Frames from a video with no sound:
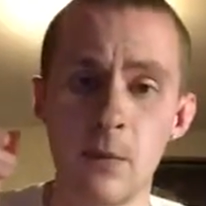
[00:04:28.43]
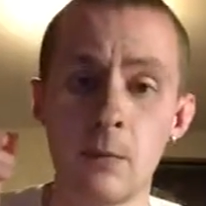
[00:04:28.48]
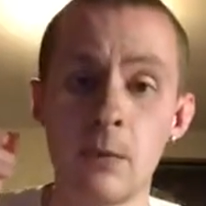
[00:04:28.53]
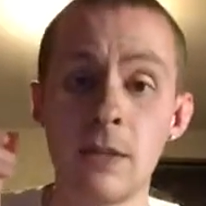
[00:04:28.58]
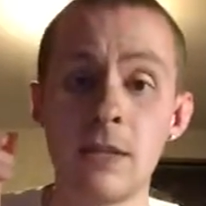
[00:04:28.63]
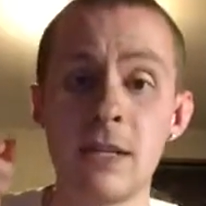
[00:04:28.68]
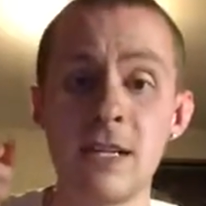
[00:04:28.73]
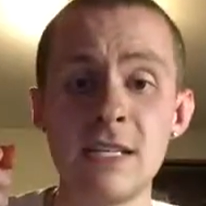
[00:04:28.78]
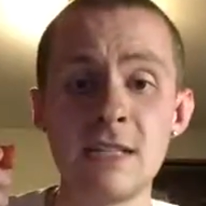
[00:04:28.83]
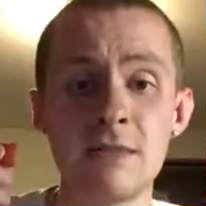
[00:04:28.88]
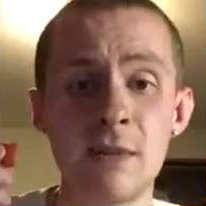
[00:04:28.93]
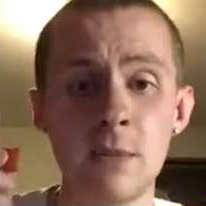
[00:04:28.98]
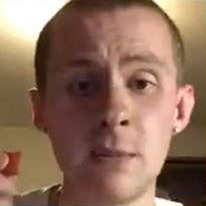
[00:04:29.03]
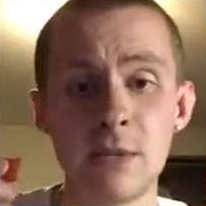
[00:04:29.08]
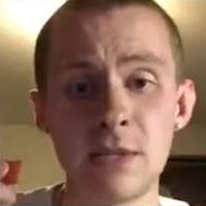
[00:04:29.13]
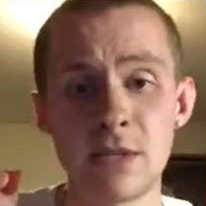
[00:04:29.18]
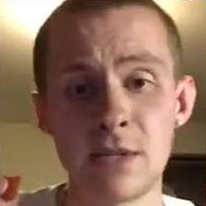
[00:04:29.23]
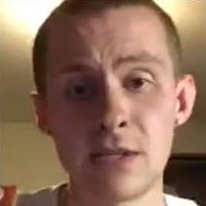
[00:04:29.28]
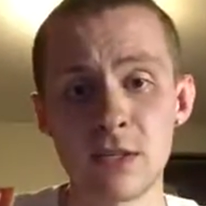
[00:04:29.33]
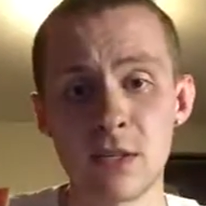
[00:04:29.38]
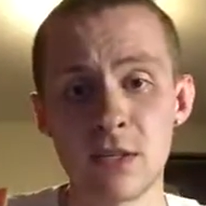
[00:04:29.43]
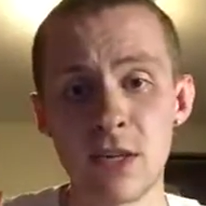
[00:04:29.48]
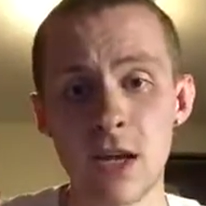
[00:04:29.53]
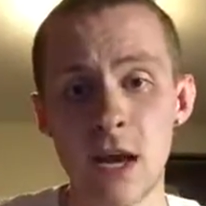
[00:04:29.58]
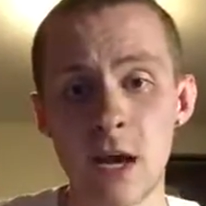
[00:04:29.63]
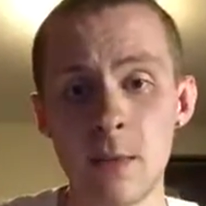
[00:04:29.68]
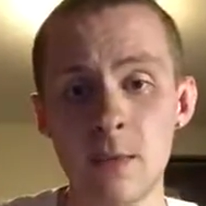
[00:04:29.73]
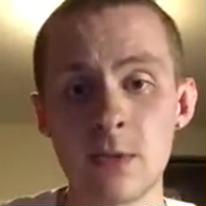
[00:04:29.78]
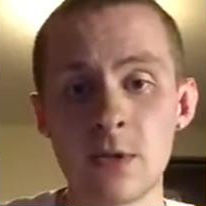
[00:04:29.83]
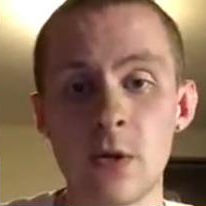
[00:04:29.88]
But this represents our
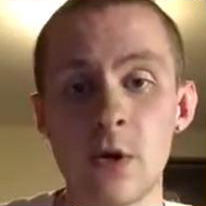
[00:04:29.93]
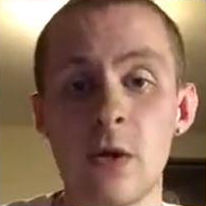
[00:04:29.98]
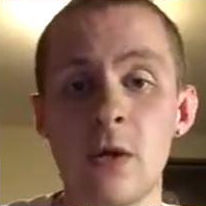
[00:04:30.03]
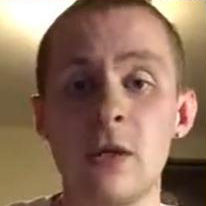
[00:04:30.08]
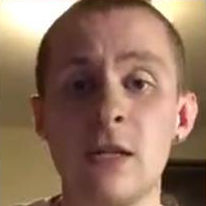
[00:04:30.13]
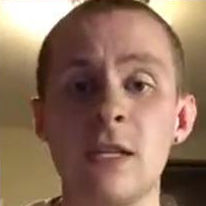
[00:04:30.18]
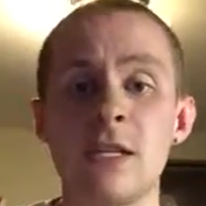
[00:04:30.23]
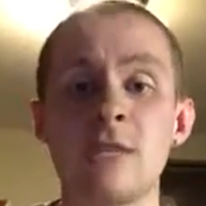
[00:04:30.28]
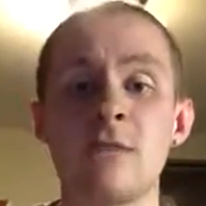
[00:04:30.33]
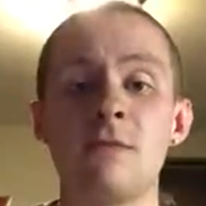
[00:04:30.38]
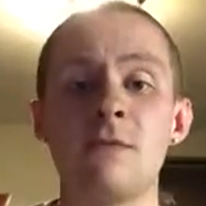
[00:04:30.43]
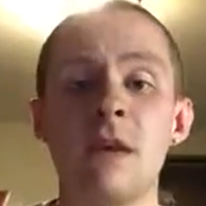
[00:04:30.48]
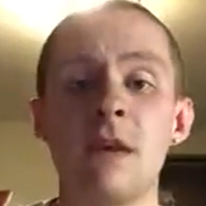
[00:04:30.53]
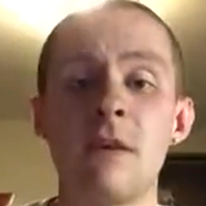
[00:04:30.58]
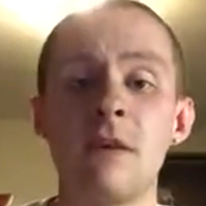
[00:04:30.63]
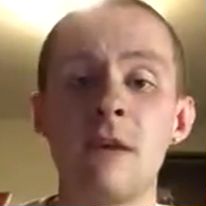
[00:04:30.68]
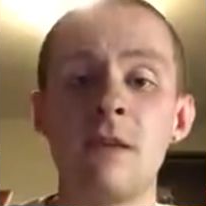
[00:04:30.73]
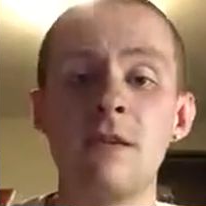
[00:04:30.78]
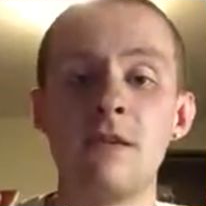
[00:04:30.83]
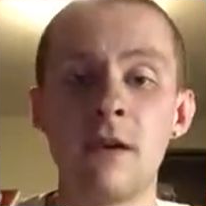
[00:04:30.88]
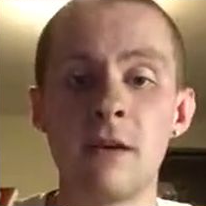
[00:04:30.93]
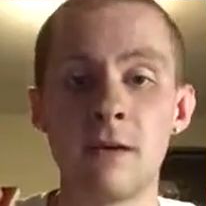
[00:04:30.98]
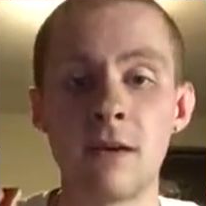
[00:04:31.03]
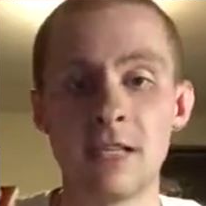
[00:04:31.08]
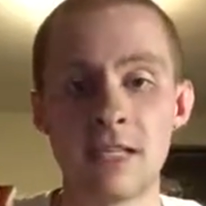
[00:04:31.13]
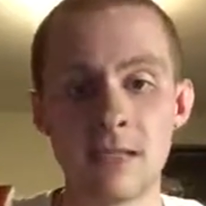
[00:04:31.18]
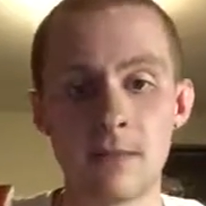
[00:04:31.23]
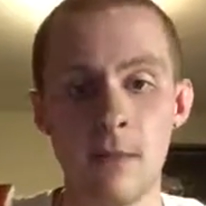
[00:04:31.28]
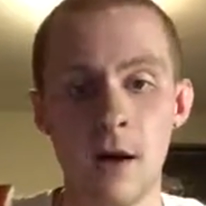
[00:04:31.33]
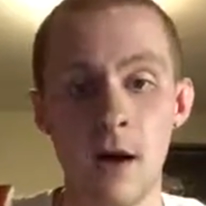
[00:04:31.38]
topsoil, and it's very, very
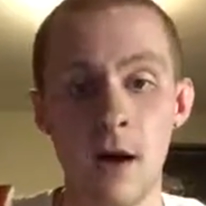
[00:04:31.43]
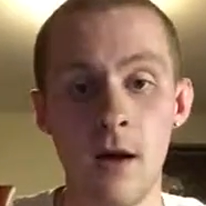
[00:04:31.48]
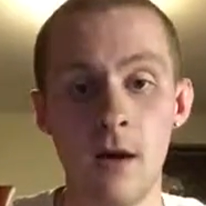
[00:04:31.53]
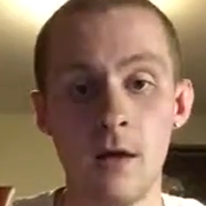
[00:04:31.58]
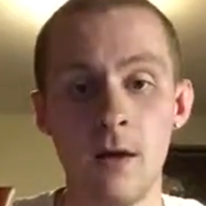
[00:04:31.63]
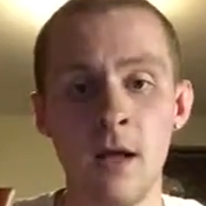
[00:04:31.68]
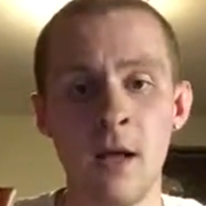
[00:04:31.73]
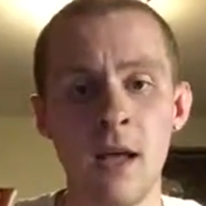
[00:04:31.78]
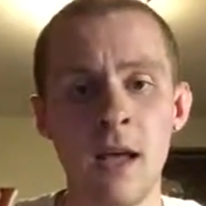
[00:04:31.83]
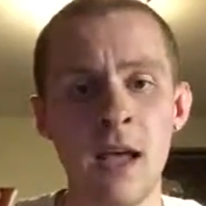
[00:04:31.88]
small.